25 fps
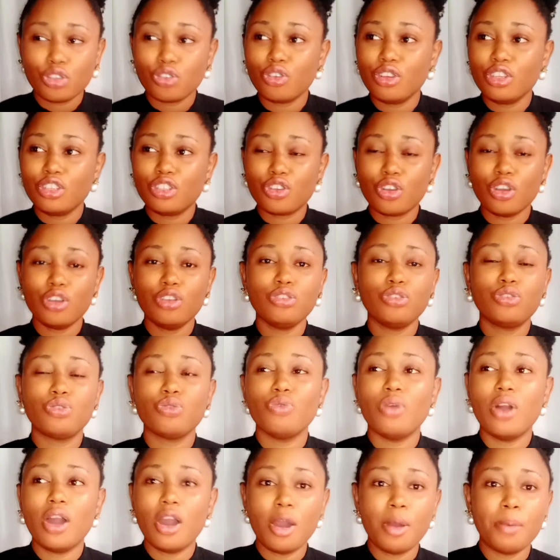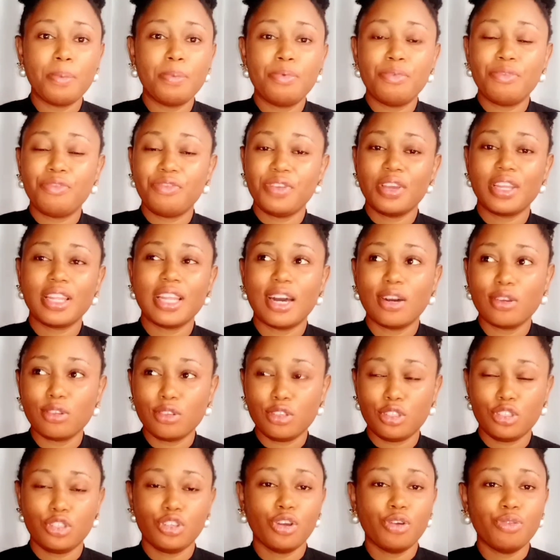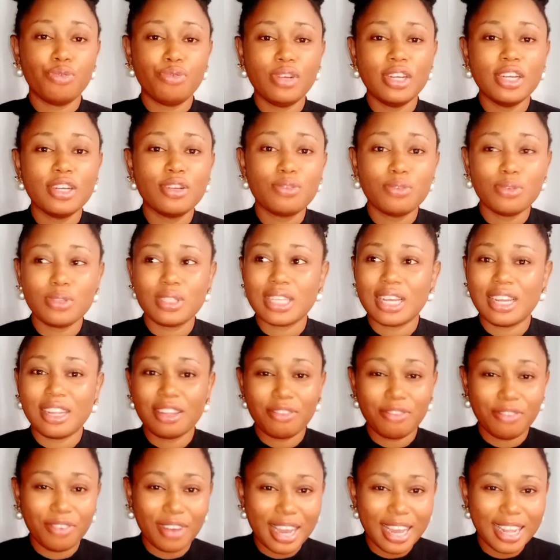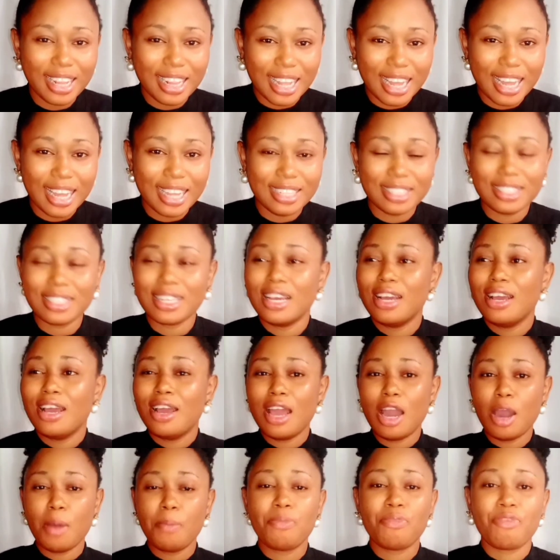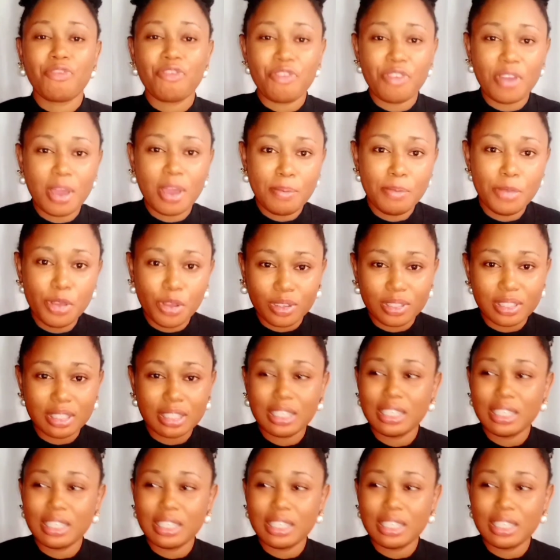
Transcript: so it's going to help fade out your wrinkles and fine lines, help firm your